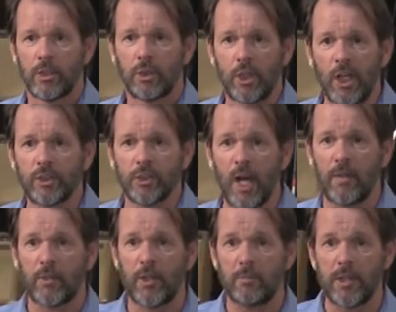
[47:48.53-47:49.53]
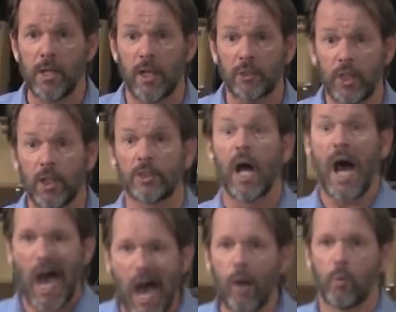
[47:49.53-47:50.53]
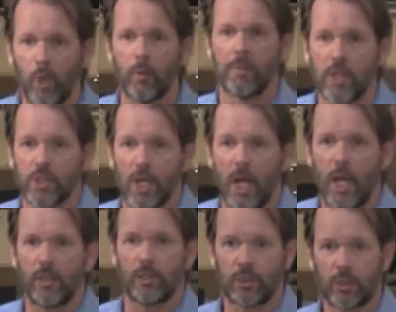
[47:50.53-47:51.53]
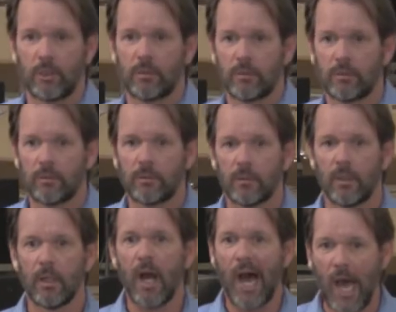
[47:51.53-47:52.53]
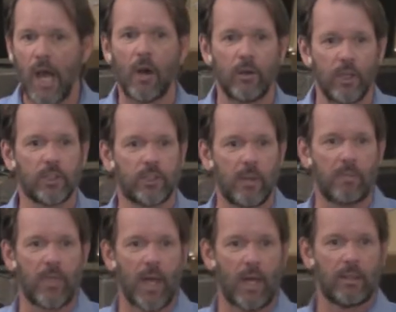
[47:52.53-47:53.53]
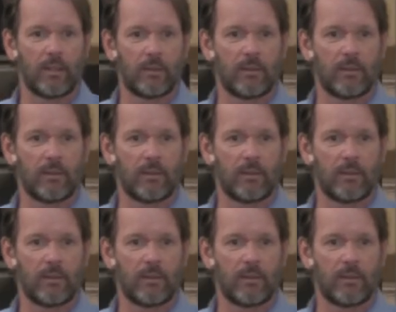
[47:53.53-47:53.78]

Judge not that you be not judged. I will be judged. I already accept that.